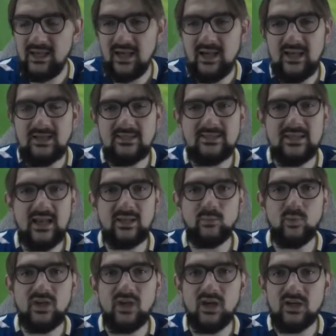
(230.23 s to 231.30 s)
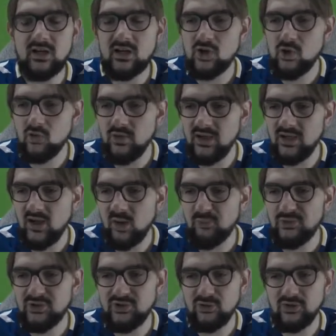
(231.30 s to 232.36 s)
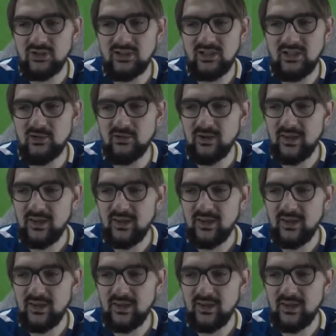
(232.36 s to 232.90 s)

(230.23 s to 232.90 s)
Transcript: guys, and we got a great opportunity here.